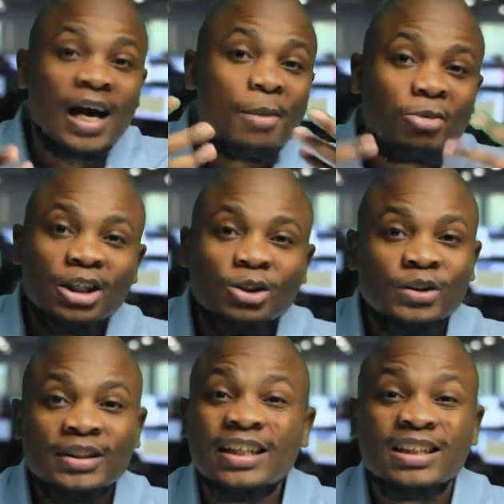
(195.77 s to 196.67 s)
I'm going to
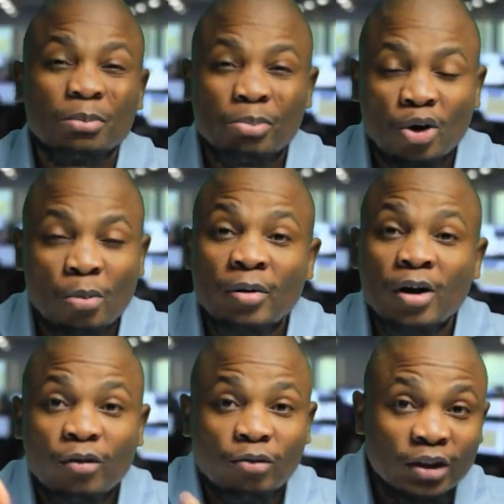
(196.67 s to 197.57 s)
use it as a prop
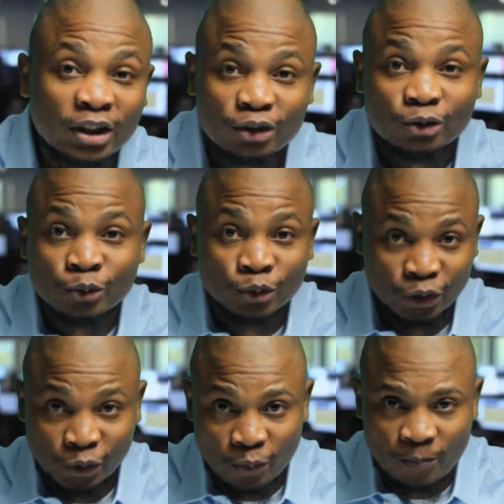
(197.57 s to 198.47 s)
for this news
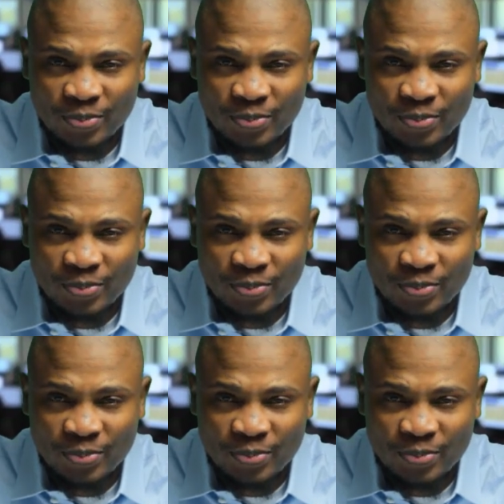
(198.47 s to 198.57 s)
show.